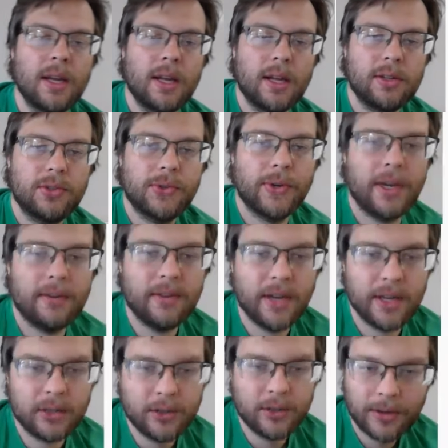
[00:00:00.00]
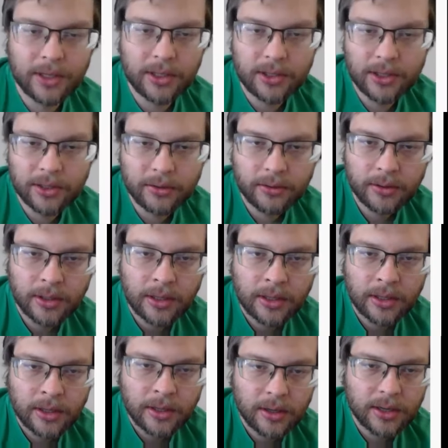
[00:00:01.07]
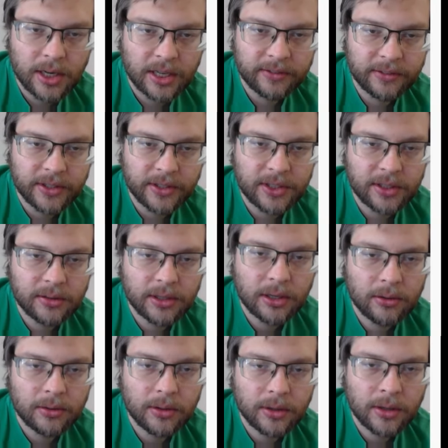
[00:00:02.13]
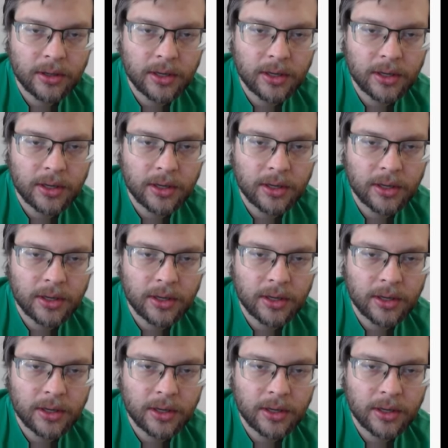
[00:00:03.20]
And so I've got 22, comma 0,